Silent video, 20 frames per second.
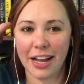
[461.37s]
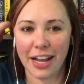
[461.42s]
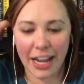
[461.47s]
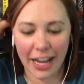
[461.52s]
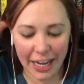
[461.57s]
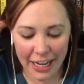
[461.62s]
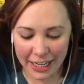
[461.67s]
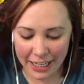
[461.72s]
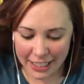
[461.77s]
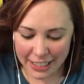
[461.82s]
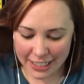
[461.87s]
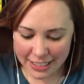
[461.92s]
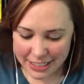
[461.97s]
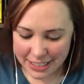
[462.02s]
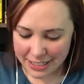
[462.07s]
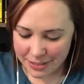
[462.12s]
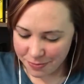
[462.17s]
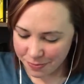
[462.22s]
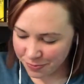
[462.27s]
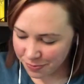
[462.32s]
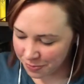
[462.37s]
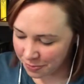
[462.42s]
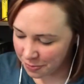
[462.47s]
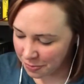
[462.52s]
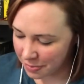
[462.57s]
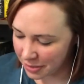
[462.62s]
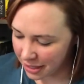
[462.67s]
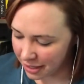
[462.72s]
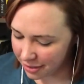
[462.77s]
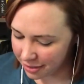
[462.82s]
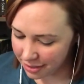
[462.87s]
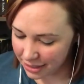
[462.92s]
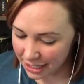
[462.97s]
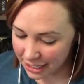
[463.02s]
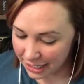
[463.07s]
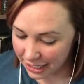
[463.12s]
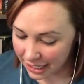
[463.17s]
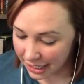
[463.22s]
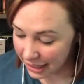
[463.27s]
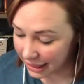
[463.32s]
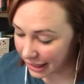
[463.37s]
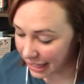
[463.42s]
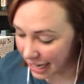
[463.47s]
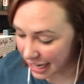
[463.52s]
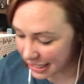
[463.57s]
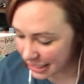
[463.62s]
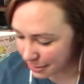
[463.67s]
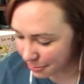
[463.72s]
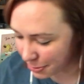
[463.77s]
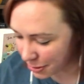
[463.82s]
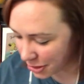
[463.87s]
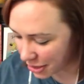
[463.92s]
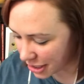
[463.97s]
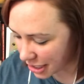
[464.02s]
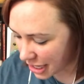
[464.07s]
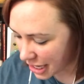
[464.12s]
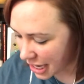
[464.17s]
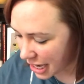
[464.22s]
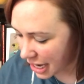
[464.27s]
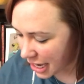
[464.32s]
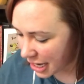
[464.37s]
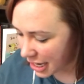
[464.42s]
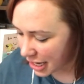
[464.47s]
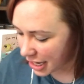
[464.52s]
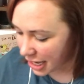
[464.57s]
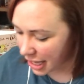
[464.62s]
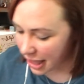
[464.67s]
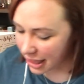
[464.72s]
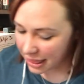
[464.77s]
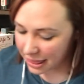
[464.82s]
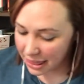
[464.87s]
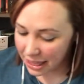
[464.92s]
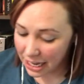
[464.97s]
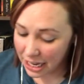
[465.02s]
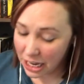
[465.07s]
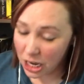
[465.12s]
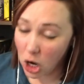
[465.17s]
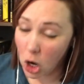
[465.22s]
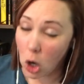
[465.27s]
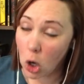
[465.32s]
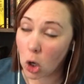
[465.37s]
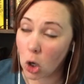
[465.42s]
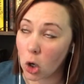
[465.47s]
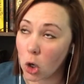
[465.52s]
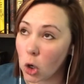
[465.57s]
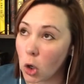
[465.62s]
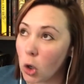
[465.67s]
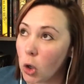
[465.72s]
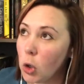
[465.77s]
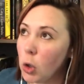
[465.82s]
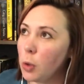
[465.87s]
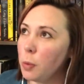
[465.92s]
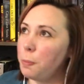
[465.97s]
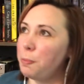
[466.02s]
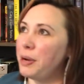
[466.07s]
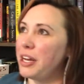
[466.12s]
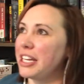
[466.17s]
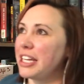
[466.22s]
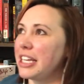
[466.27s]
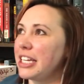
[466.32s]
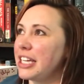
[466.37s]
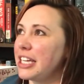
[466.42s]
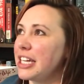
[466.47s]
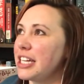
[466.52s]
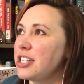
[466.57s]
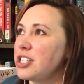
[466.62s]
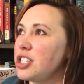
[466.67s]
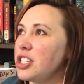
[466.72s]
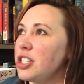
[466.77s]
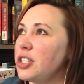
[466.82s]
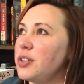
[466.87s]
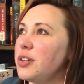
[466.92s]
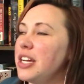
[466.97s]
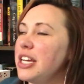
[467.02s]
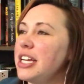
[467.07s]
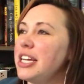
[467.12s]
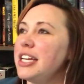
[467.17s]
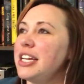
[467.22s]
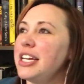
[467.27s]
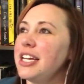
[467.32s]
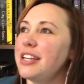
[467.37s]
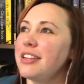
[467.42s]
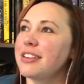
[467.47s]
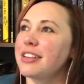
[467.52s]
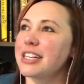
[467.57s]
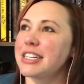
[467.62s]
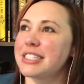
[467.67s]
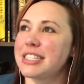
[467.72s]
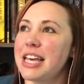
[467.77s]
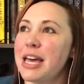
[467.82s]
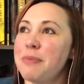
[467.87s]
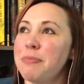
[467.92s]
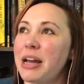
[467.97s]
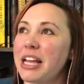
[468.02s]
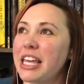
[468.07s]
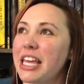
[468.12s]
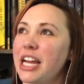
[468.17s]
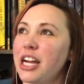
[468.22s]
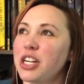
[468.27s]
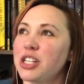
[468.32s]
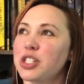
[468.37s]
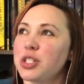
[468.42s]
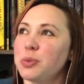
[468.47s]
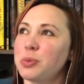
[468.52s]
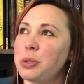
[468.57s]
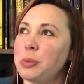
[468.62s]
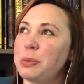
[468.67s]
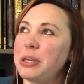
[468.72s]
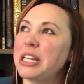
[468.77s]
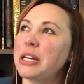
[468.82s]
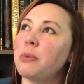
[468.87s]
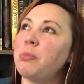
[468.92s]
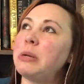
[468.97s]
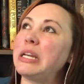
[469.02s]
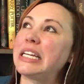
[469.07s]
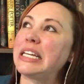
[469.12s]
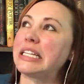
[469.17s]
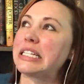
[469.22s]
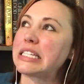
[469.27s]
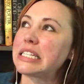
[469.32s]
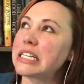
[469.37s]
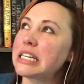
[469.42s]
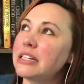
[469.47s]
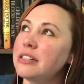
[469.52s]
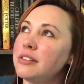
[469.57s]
And the last book that I hope I can get to, because then my character will be complete